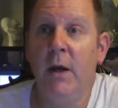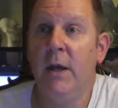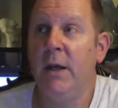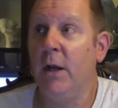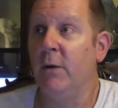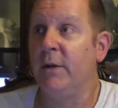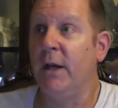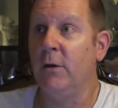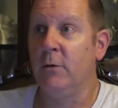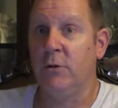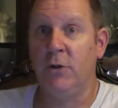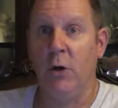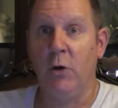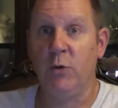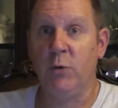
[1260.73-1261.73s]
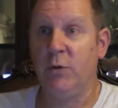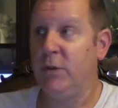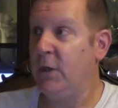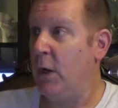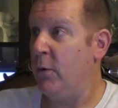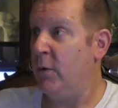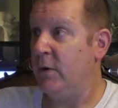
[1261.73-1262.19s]
You know, Daniel Jones was,
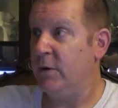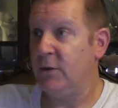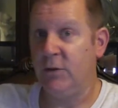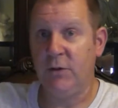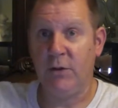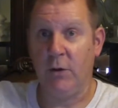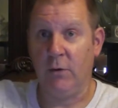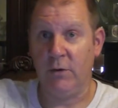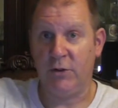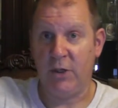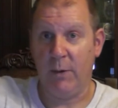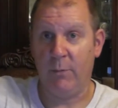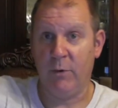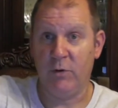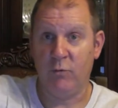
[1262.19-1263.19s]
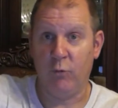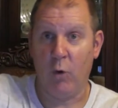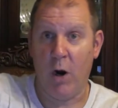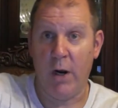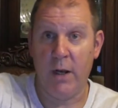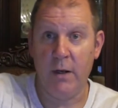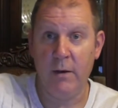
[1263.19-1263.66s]
you know, Sterling Shepard's
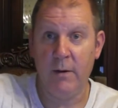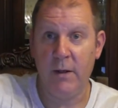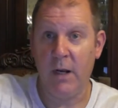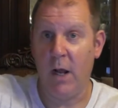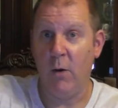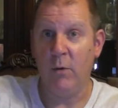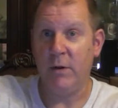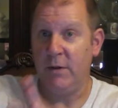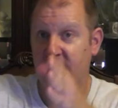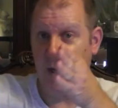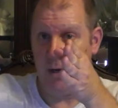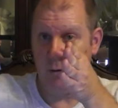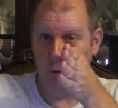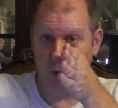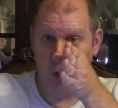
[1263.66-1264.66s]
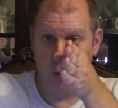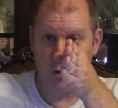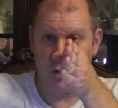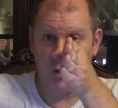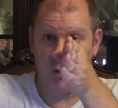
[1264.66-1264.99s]
running, you know, and Daniel Jones is